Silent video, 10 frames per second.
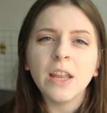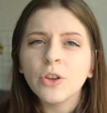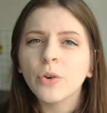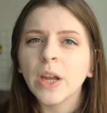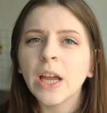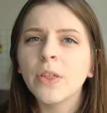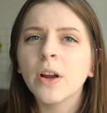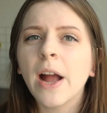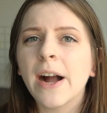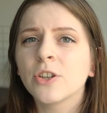In Korea,
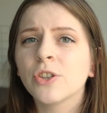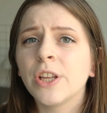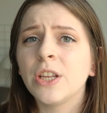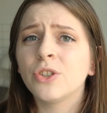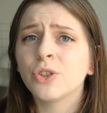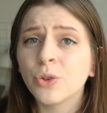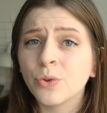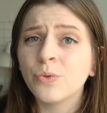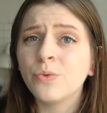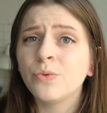there are actually
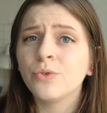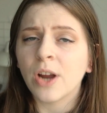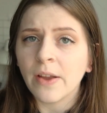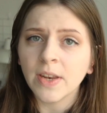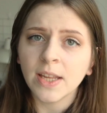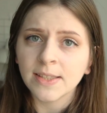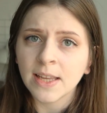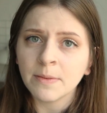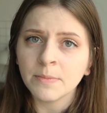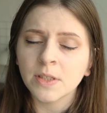2 driving
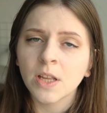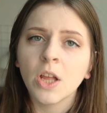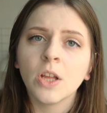exams.